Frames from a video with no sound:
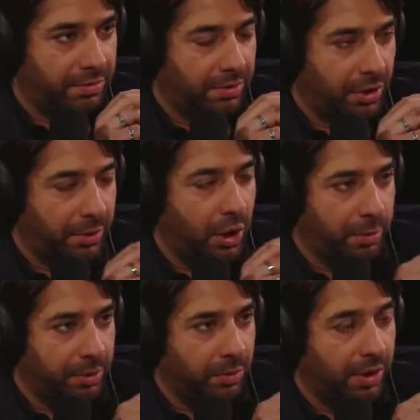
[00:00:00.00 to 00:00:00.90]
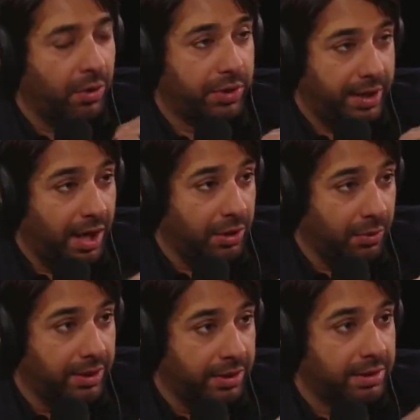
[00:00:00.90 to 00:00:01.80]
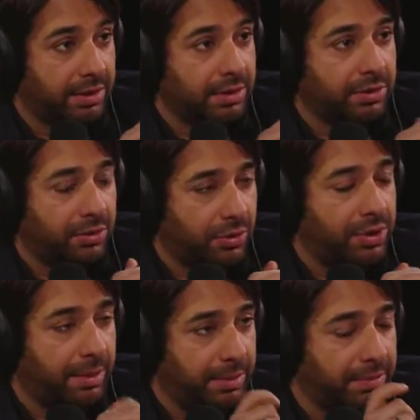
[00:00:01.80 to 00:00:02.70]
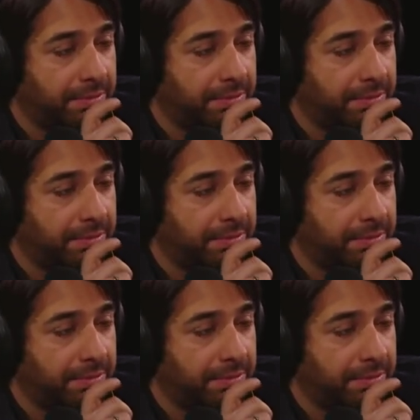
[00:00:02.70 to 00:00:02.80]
the younger, Herbert, oh, the, the younger sh one, Shrub, George W.